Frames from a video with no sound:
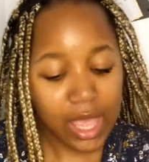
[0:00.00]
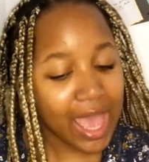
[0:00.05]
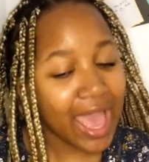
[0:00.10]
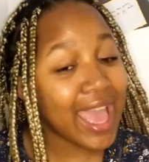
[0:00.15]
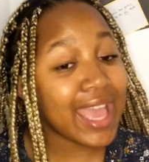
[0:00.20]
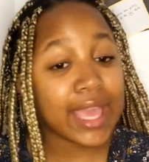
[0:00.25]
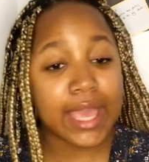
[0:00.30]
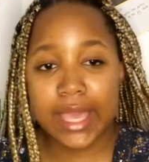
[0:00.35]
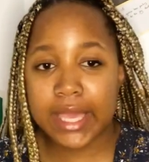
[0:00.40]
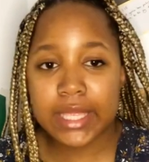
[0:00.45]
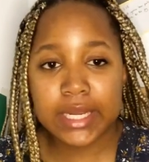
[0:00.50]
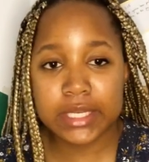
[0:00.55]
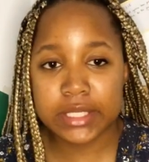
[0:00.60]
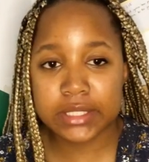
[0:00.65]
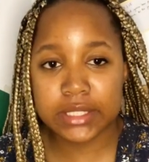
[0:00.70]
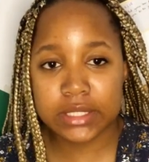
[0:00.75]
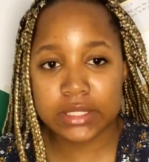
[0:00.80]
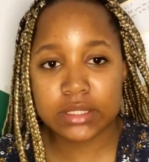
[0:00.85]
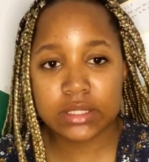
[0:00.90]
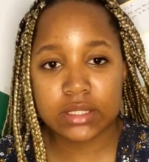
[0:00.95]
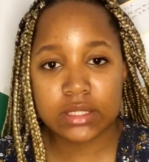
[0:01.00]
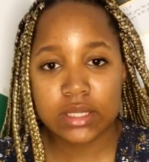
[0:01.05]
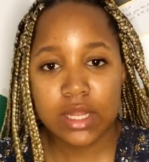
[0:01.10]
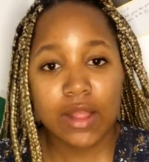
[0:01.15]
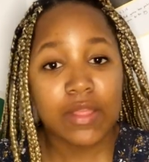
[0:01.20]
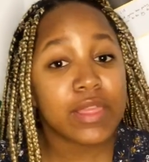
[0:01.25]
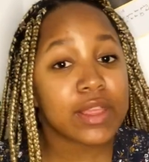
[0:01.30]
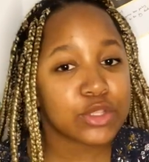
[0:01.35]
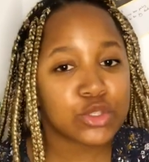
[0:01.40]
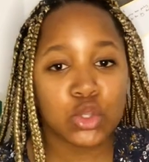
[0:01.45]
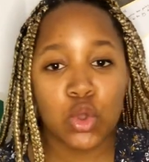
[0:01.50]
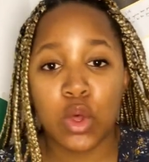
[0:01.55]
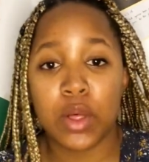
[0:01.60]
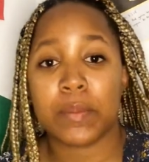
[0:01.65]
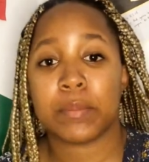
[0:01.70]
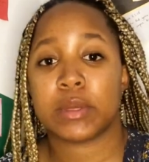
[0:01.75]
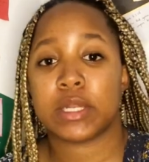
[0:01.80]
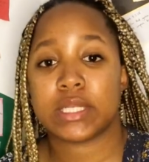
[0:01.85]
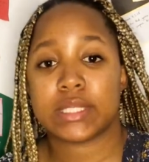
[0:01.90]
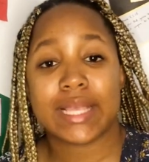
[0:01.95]
I hated it. That's all
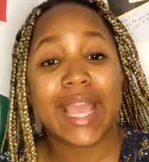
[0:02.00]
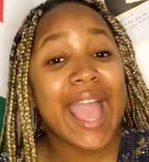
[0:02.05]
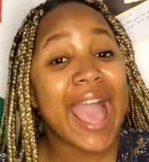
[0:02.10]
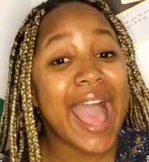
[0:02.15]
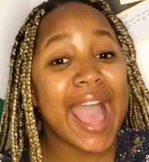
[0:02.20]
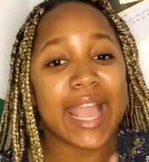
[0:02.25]
I'm gonna say.